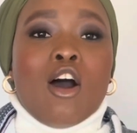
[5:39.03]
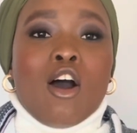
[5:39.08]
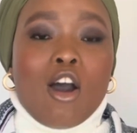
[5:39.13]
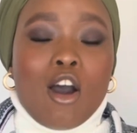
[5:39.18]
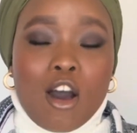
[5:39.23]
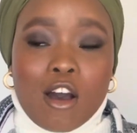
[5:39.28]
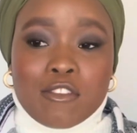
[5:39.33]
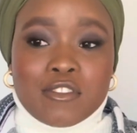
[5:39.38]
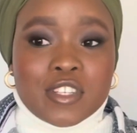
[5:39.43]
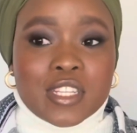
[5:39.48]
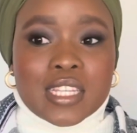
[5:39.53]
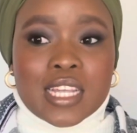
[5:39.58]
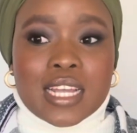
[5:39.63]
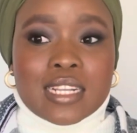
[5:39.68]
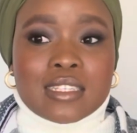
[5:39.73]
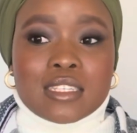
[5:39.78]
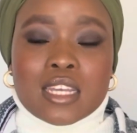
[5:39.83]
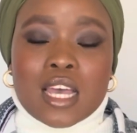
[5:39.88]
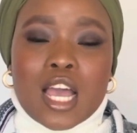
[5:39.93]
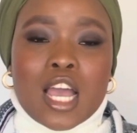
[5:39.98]
After
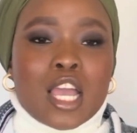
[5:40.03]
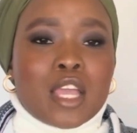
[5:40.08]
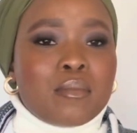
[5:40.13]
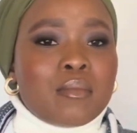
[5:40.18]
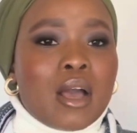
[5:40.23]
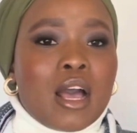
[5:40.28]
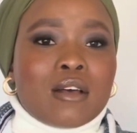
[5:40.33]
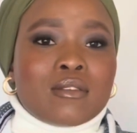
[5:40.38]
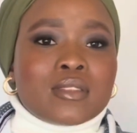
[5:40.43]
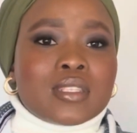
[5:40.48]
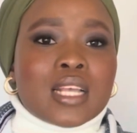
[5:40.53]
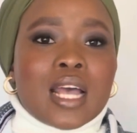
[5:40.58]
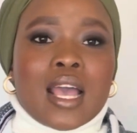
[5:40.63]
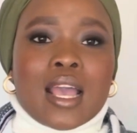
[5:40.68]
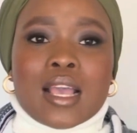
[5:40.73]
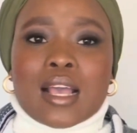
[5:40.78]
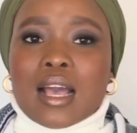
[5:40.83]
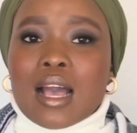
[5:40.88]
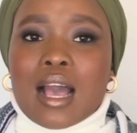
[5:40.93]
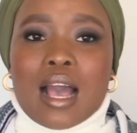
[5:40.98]
that time, I was
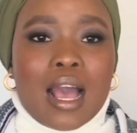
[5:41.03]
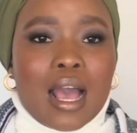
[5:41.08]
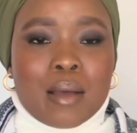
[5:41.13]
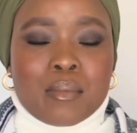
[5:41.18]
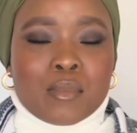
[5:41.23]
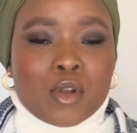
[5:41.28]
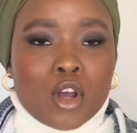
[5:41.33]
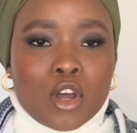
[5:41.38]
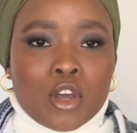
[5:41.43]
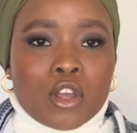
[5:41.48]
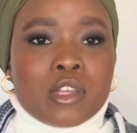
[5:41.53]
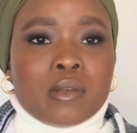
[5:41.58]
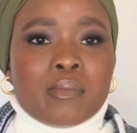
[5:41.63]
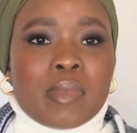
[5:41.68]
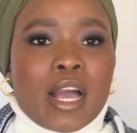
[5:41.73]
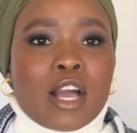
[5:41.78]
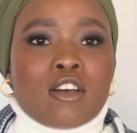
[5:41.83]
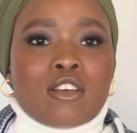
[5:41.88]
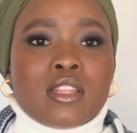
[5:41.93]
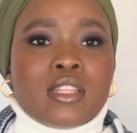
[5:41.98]
like, I'm not going
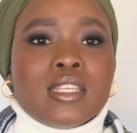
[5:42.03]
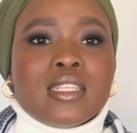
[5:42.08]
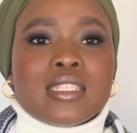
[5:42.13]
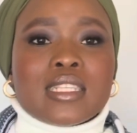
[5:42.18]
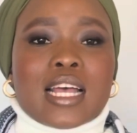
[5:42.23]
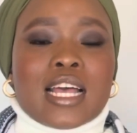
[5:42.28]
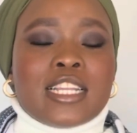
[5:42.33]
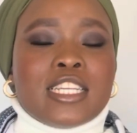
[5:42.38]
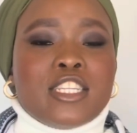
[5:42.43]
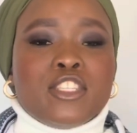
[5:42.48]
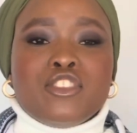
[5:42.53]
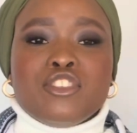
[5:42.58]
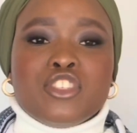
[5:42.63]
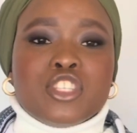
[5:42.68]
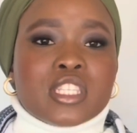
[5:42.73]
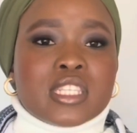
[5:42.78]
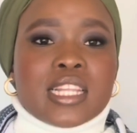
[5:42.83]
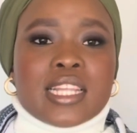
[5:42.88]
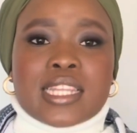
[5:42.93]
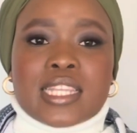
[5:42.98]
back on this. I need to
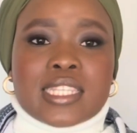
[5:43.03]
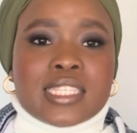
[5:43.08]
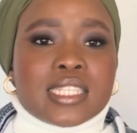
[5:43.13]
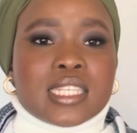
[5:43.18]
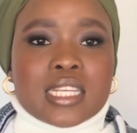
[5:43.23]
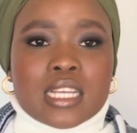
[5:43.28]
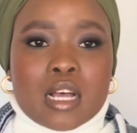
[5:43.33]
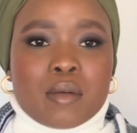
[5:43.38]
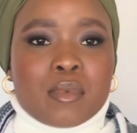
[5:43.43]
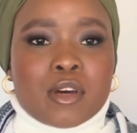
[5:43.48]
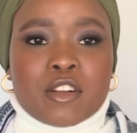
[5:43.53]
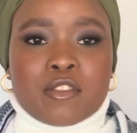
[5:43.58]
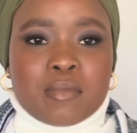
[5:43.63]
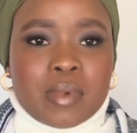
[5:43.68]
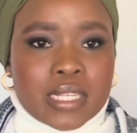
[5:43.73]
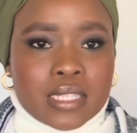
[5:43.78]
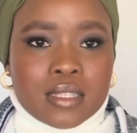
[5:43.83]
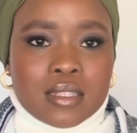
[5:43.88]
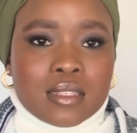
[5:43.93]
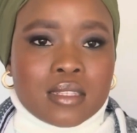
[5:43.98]
just let this thing come out of my
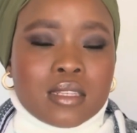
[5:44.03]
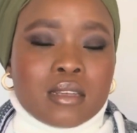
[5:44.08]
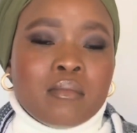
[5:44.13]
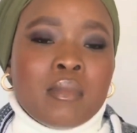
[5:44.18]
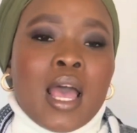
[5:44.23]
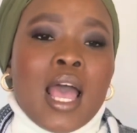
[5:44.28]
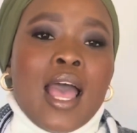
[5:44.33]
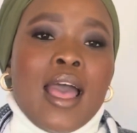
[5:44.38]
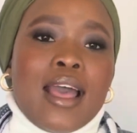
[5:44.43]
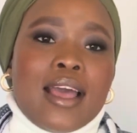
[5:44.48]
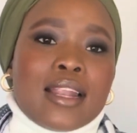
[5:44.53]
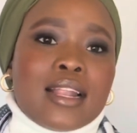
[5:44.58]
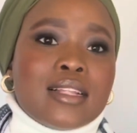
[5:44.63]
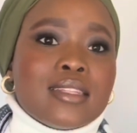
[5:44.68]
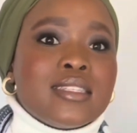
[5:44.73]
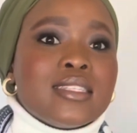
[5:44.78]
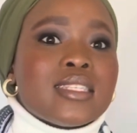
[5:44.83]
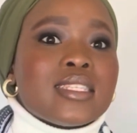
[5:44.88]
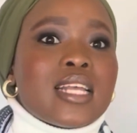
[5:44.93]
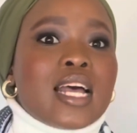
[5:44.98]
system, and I'll
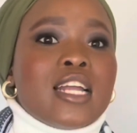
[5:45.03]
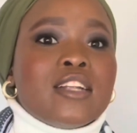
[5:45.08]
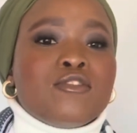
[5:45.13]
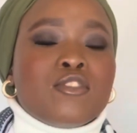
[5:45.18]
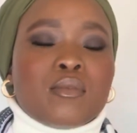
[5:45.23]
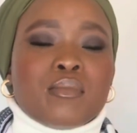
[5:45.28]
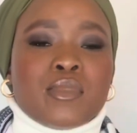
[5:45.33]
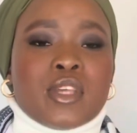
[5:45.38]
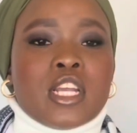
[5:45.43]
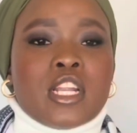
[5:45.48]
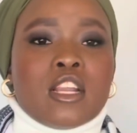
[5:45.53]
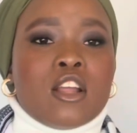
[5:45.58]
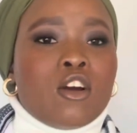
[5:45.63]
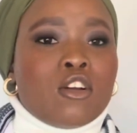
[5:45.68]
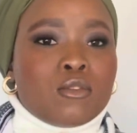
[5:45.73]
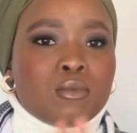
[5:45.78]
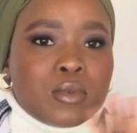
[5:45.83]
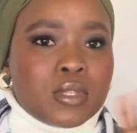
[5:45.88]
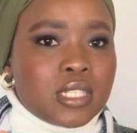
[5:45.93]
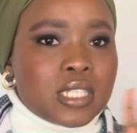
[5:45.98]
decide from then
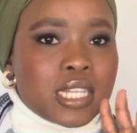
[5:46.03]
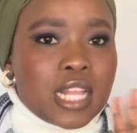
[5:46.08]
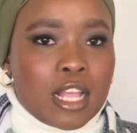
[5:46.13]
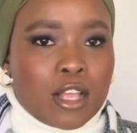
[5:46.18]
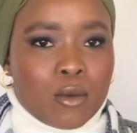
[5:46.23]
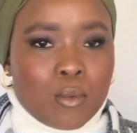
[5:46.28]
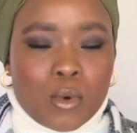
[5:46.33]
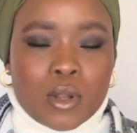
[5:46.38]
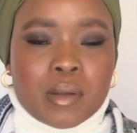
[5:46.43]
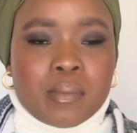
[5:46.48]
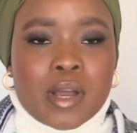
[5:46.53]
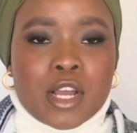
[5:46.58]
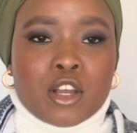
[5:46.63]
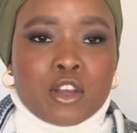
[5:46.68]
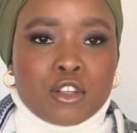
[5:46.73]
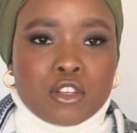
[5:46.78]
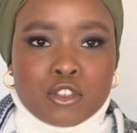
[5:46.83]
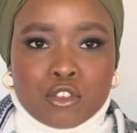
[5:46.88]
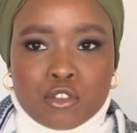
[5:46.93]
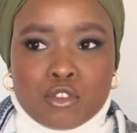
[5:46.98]
onwards, like, what am I
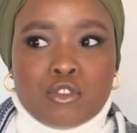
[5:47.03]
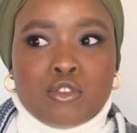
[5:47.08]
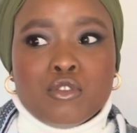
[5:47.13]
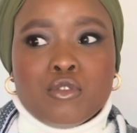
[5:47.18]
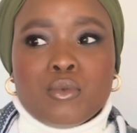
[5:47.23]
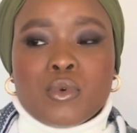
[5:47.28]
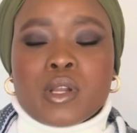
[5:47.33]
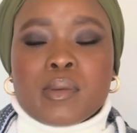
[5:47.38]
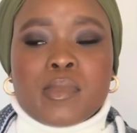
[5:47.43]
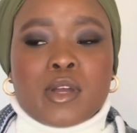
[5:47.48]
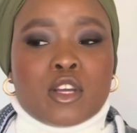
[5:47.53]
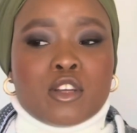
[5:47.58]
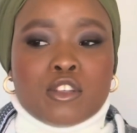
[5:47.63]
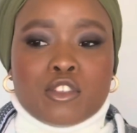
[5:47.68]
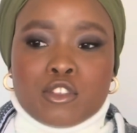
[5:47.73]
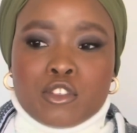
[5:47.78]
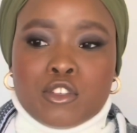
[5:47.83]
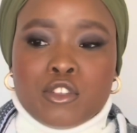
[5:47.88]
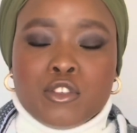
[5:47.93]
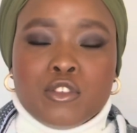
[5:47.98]
going to do? What am I going
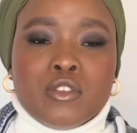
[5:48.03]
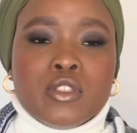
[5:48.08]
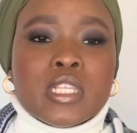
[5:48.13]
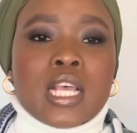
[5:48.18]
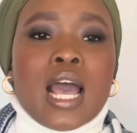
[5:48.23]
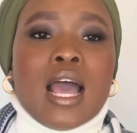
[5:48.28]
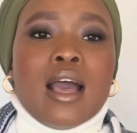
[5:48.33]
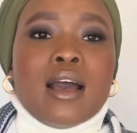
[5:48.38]
to use?